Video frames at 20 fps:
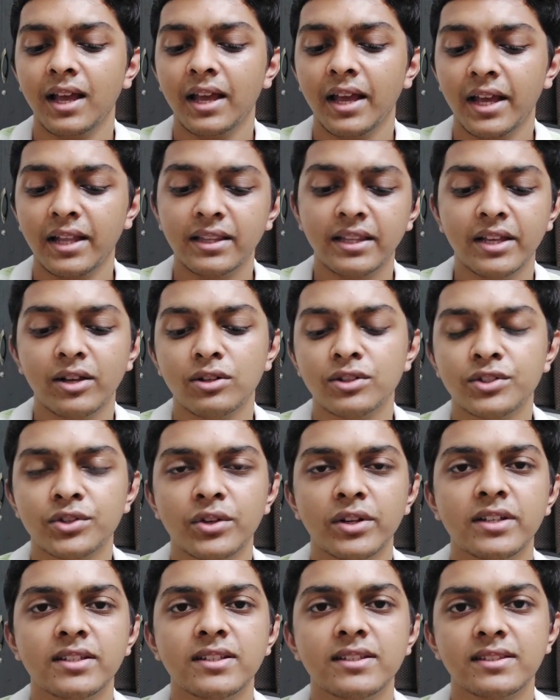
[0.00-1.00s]
And they also
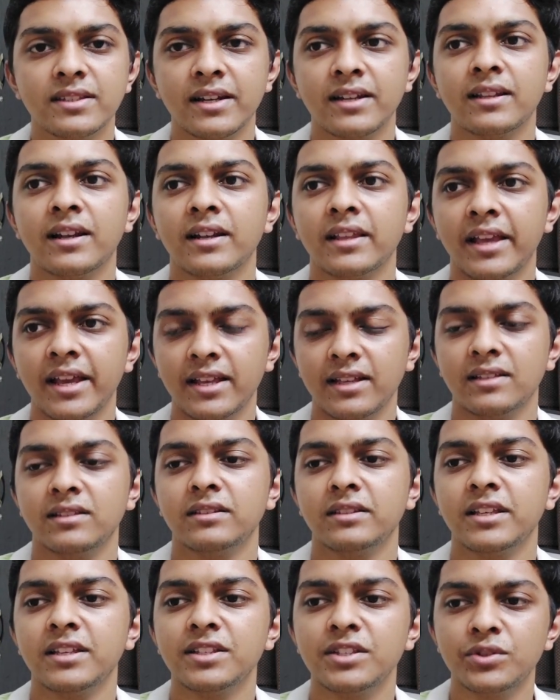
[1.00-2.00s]
really just said that, hey,
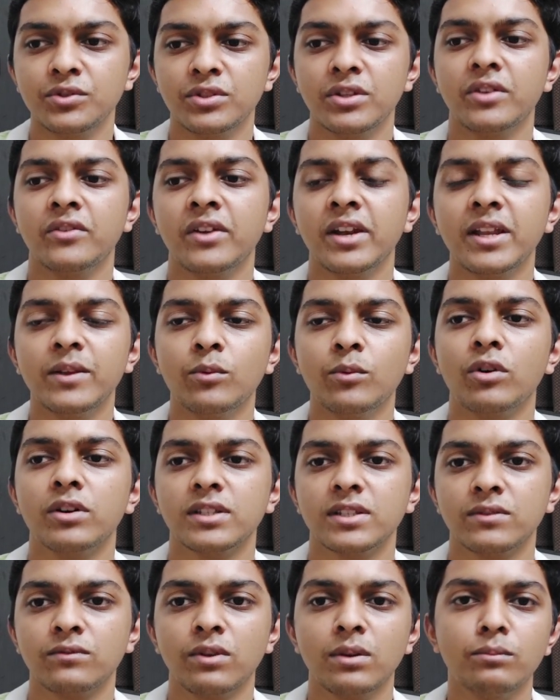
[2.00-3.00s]
this user really
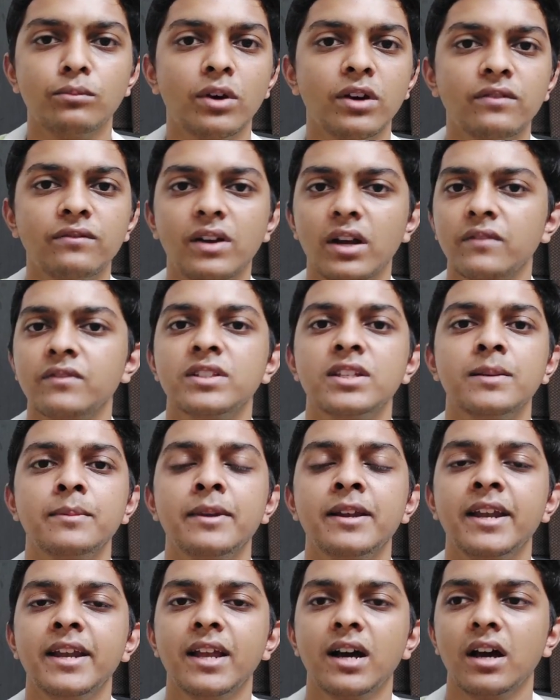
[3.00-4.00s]
wants 1.5 GB
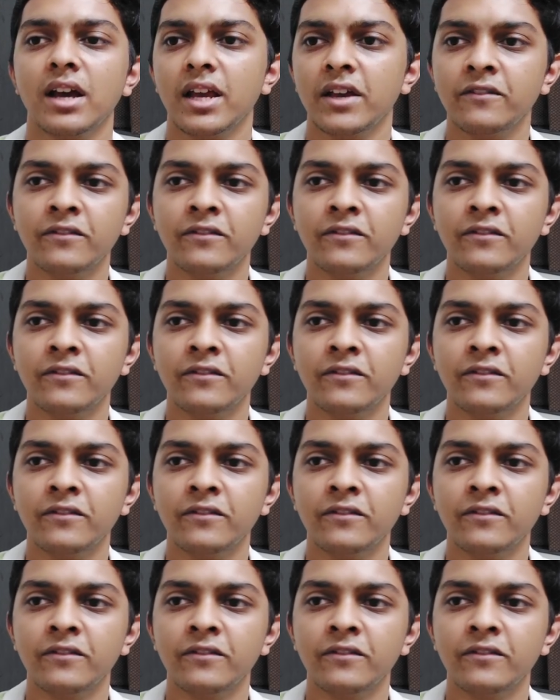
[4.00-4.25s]
data